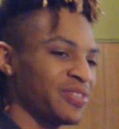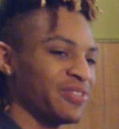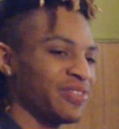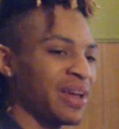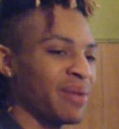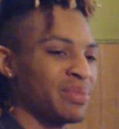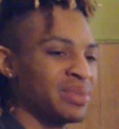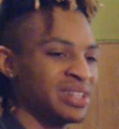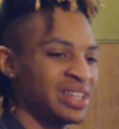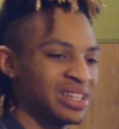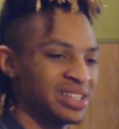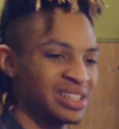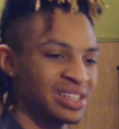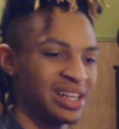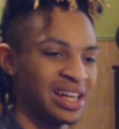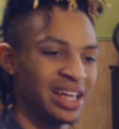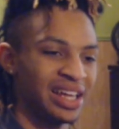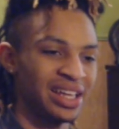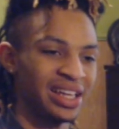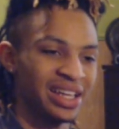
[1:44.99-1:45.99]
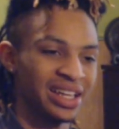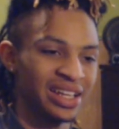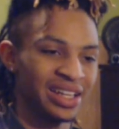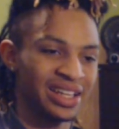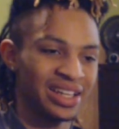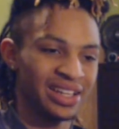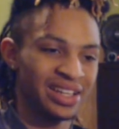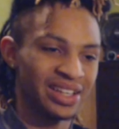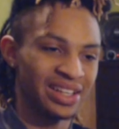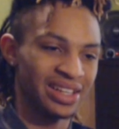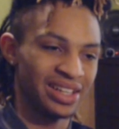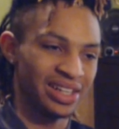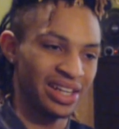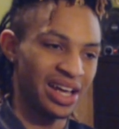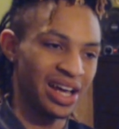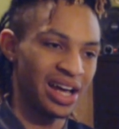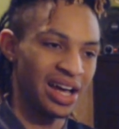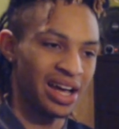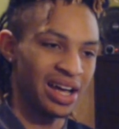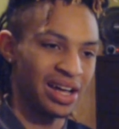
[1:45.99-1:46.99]
Famous Dex is like
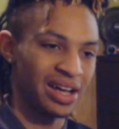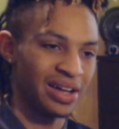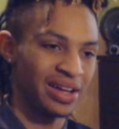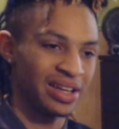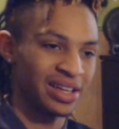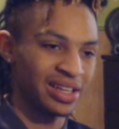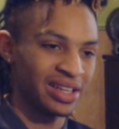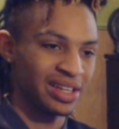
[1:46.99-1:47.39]
nah